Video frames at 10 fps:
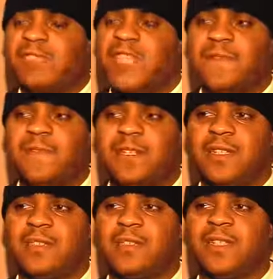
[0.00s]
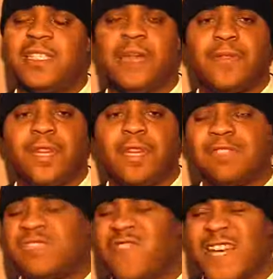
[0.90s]
It was definitely yesterday. It
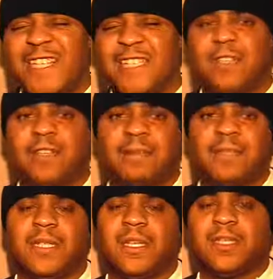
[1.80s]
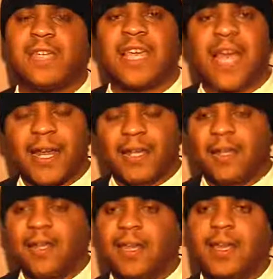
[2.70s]
was crazy, you know what I'm saying? It was chaotic.
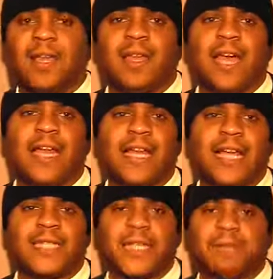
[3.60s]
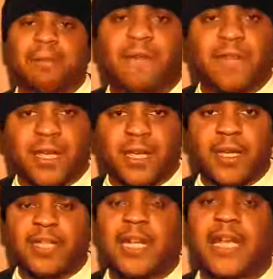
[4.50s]
I did not see Puffy
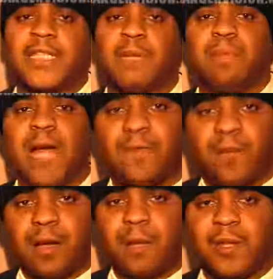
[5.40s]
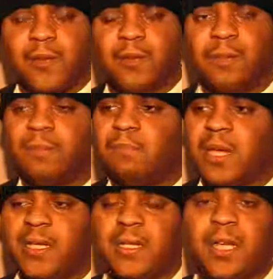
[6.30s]
there. I did not see Black Rob alone,
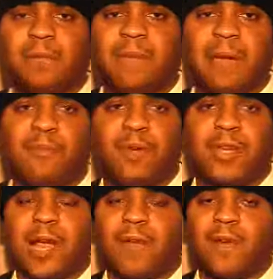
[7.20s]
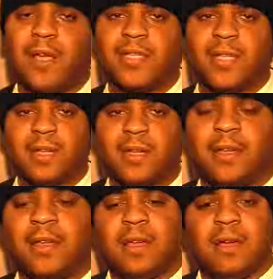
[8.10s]
Mace, other Bad Boy comrades there.
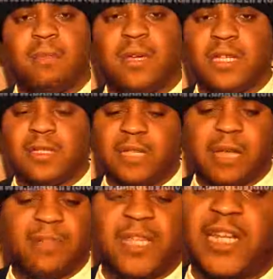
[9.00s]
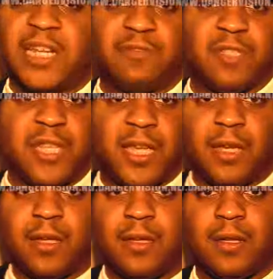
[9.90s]
But his DJ was
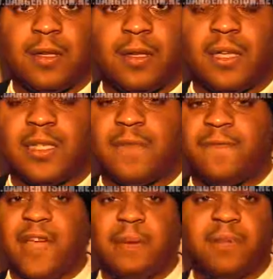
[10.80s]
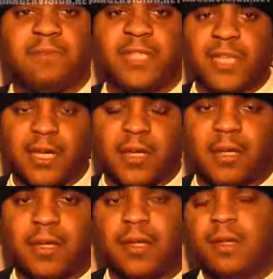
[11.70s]
there. His family was there.
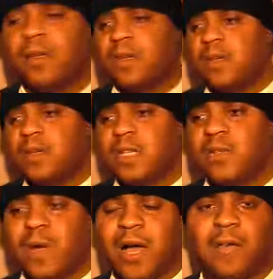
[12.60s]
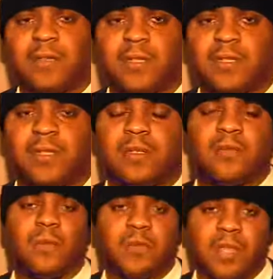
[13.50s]
His wives
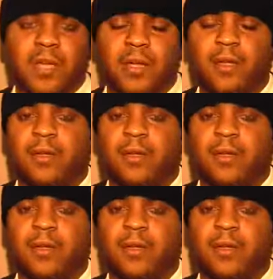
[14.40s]
was there.